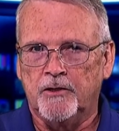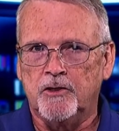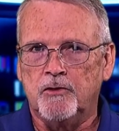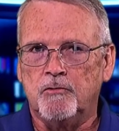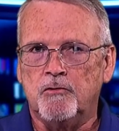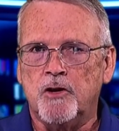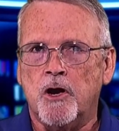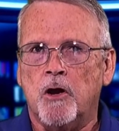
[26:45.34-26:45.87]

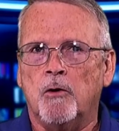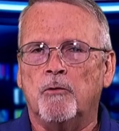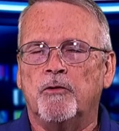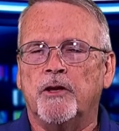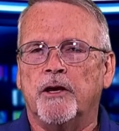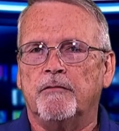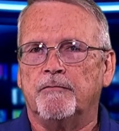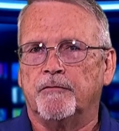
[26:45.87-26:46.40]
you know
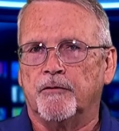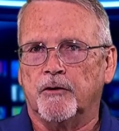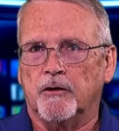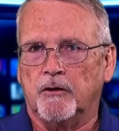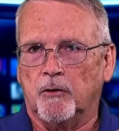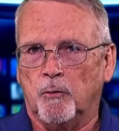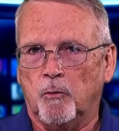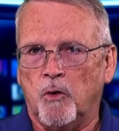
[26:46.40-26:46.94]
that for a
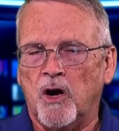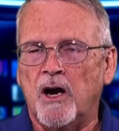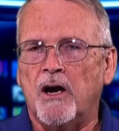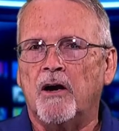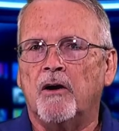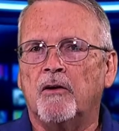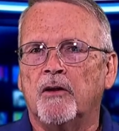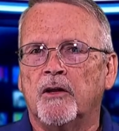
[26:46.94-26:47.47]
little
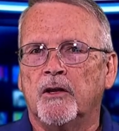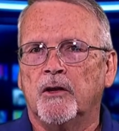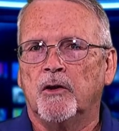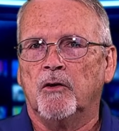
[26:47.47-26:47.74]
while,